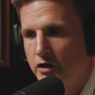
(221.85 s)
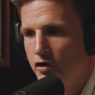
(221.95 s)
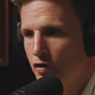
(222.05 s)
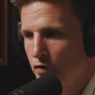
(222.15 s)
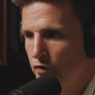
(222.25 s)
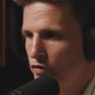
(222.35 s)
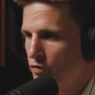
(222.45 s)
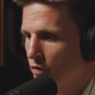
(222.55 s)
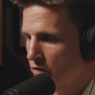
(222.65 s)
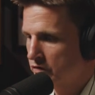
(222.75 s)
You know,
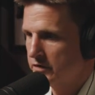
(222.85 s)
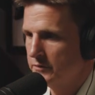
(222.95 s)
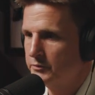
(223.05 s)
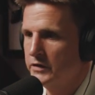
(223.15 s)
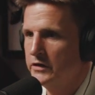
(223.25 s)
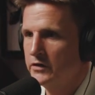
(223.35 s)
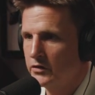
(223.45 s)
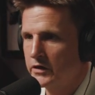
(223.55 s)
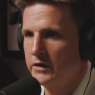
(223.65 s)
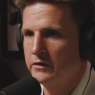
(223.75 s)
you are simply
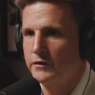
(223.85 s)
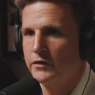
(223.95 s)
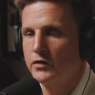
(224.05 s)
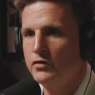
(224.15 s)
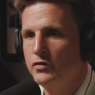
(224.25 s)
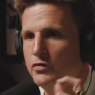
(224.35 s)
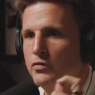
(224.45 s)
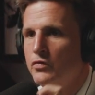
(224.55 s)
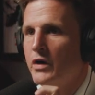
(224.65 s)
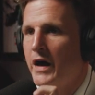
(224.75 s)
looking for
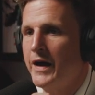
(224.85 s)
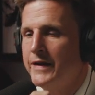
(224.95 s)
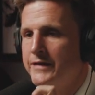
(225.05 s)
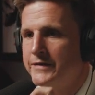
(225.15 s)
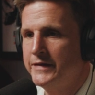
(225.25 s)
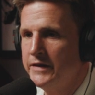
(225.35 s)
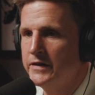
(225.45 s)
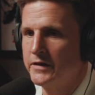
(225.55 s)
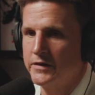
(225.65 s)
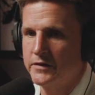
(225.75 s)
new
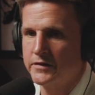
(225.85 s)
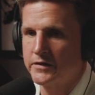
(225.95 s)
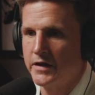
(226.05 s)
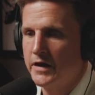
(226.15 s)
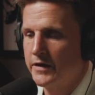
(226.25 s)
ideas